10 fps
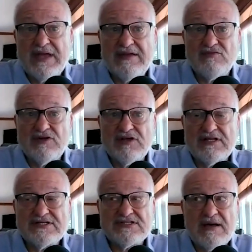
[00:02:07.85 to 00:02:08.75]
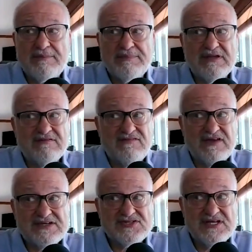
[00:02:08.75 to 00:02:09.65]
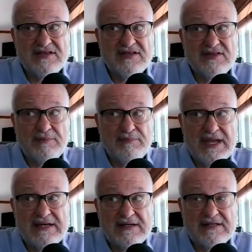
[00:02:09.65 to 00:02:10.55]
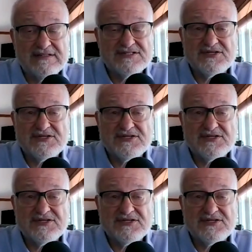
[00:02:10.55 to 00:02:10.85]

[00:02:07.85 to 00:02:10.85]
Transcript: and really stop investing in their maintenance.